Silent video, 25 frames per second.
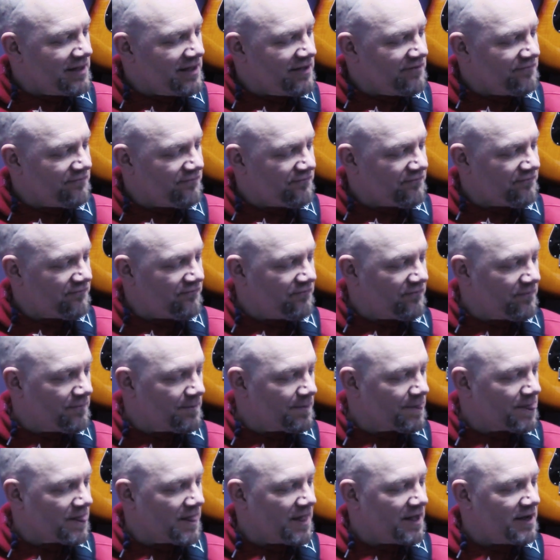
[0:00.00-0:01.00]
if
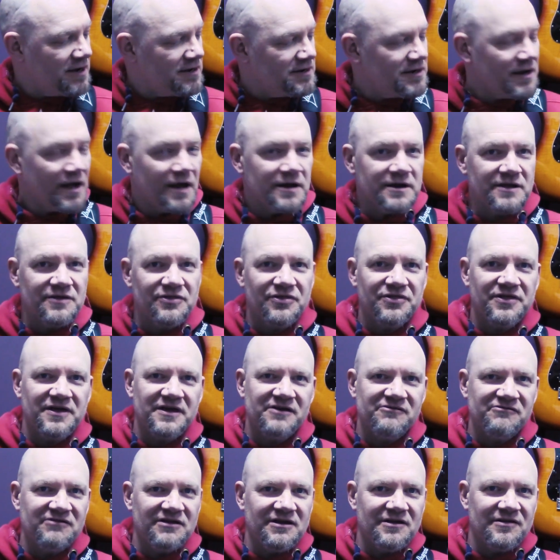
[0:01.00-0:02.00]
learning
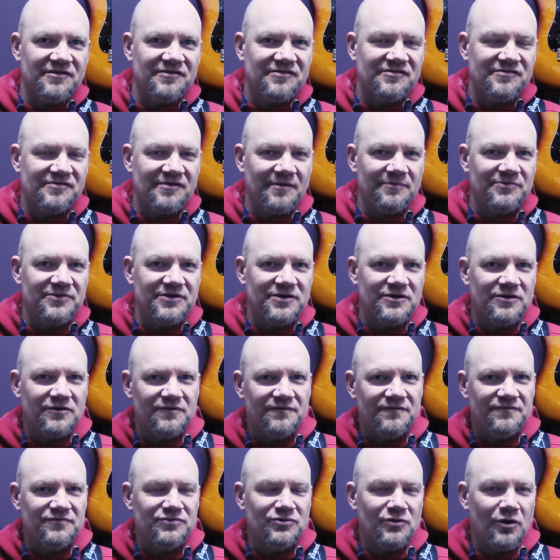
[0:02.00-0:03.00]
theory is something
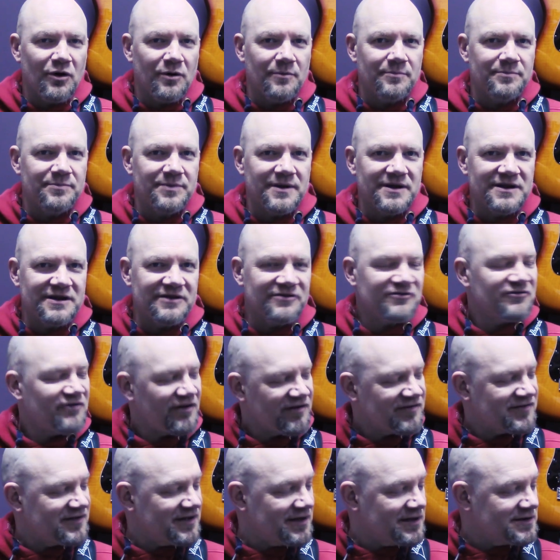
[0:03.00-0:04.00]
you've not been
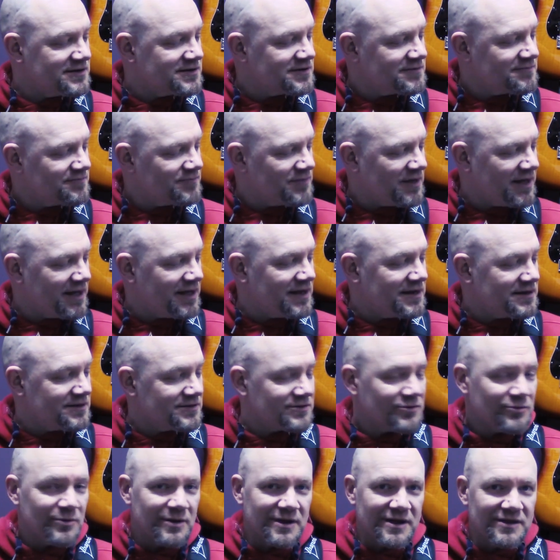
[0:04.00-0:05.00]
interested in
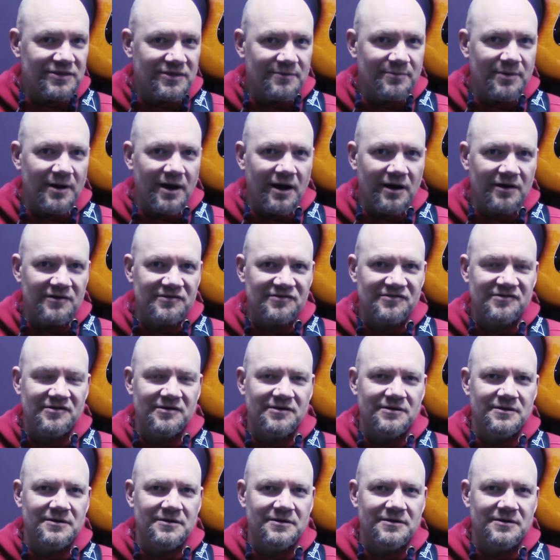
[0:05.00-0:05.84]
doing in the past,